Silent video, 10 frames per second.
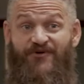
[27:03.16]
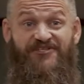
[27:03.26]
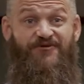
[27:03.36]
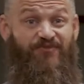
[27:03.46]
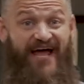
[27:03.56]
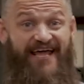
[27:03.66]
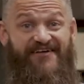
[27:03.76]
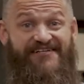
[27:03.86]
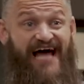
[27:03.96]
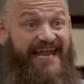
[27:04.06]
to explain
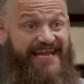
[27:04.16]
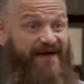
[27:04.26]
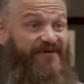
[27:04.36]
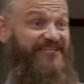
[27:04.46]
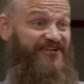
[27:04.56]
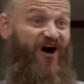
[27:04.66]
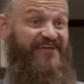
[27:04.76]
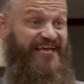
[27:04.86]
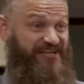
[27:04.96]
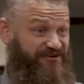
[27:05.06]
the dynamics and all
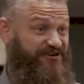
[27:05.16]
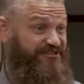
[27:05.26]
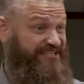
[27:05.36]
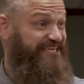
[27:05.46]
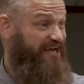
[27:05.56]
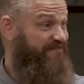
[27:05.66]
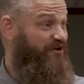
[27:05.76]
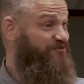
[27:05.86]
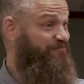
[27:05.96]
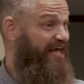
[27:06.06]
the intricacies of
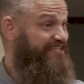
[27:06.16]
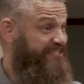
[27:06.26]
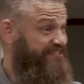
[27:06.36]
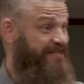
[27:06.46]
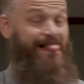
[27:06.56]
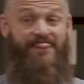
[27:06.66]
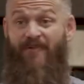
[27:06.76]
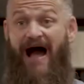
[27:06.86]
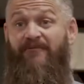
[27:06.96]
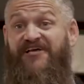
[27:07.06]
those places. The
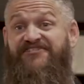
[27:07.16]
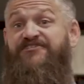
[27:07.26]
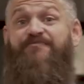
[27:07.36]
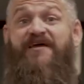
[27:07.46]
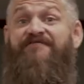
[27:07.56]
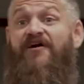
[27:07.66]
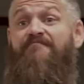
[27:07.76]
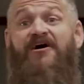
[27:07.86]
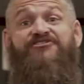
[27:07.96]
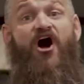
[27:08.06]
Bible doesn't speak very
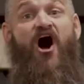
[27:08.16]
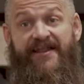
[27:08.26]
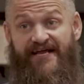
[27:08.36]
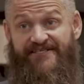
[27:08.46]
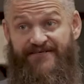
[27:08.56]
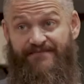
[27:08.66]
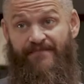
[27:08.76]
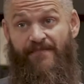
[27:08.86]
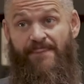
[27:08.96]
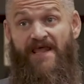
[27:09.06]
much on it.
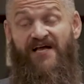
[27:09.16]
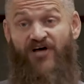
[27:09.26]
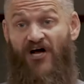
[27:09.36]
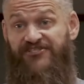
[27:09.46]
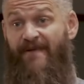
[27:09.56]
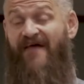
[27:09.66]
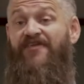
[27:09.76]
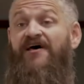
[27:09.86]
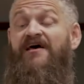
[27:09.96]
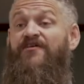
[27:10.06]
Talks about
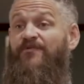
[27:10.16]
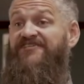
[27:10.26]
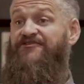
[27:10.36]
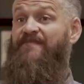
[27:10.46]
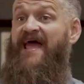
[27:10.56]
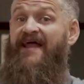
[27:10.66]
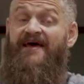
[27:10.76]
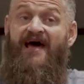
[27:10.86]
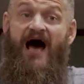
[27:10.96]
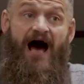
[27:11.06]
the rich man,
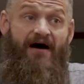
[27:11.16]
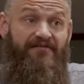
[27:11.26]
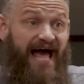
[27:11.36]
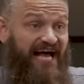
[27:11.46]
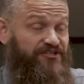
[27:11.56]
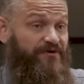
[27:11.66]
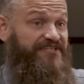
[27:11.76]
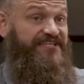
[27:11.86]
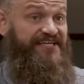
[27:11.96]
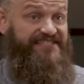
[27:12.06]

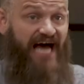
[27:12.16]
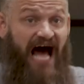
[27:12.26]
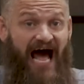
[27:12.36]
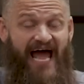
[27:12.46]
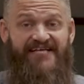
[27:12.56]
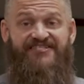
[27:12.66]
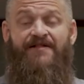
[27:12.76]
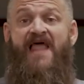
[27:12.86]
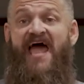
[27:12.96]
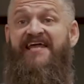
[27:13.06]
Lazarus, that dies,
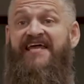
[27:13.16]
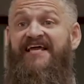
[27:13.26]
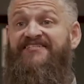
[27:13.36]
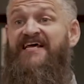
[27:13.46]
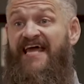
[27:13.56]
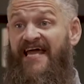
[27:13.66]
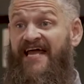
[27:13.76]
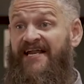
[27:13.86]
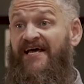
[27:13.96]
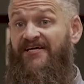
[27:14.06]
and he's
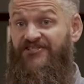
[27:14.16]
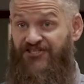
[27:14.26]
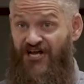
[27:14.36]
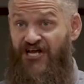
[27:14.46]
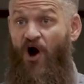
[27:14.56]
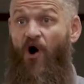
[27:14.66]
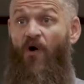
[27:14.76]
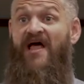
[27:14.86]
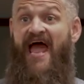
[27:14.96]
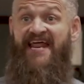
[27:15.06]
in
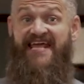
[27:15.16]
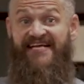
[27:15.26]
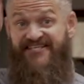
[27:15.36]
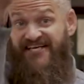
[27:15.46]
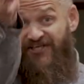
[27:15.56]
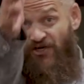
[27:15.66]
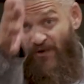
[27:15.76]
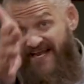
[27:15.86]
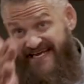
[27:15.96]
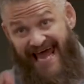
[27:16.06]
Sheol, and he sees a great